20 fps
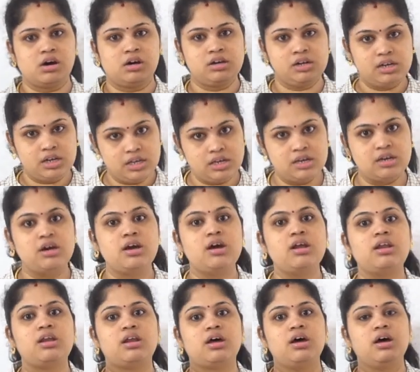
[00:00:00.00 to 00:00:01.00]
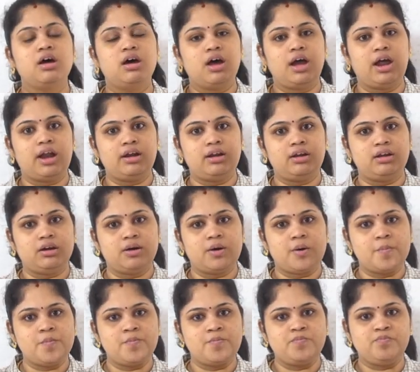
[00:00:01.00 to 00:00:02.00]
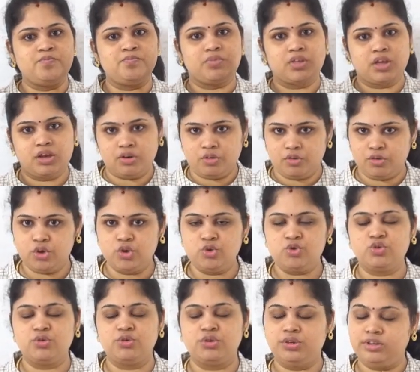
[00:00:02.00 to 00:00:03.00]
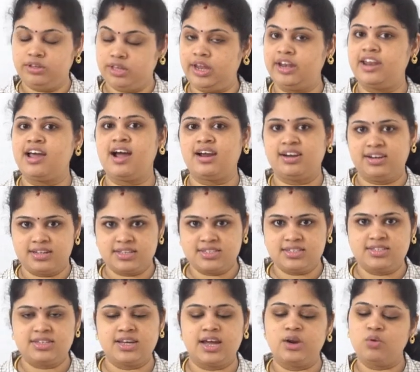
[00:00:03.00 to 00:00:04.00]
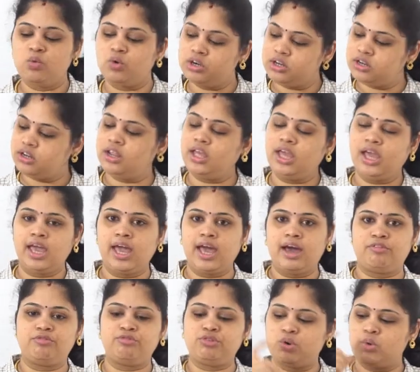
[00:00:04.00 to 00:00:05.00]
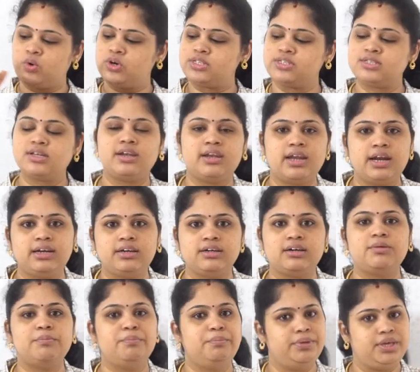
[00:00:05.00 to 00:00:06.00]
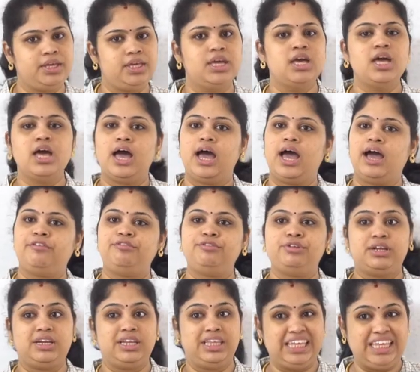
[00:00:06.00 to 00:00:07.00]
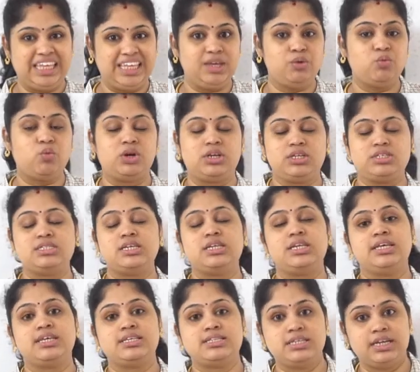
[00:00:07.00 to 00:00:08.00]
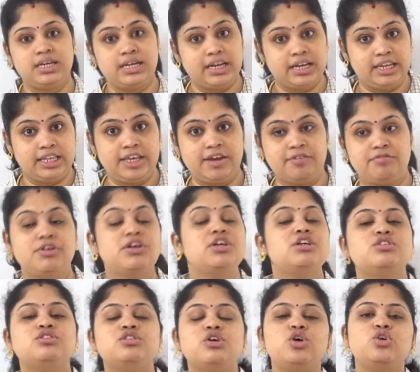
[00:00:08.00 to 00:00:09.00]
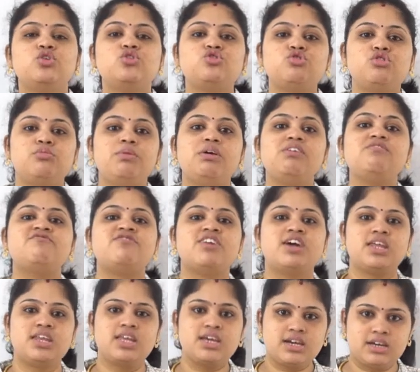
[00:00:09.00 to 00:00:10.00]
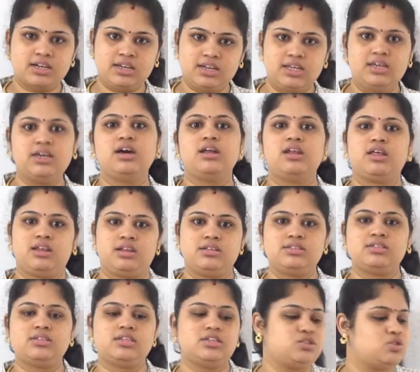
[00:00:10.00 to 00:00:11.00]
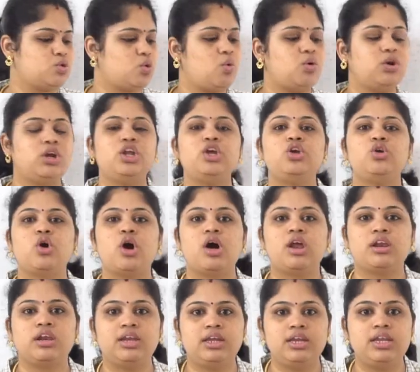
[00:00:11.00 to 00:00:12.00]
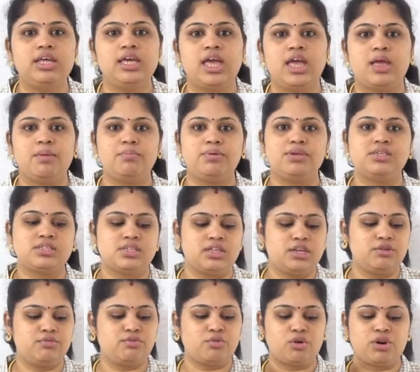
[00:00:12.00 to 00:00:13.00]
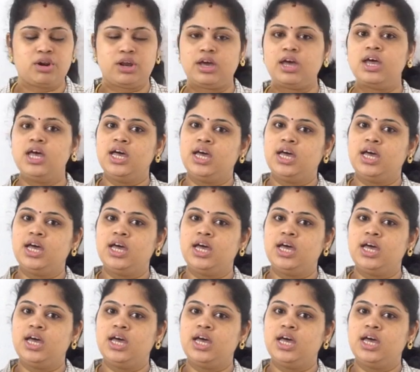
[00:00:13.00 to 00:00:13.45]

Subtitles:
clear and you get understand what are A after, what is a letter B, after E, what is the next letter F. So you should be very clear, isn't it? So only you are reading ABCD for a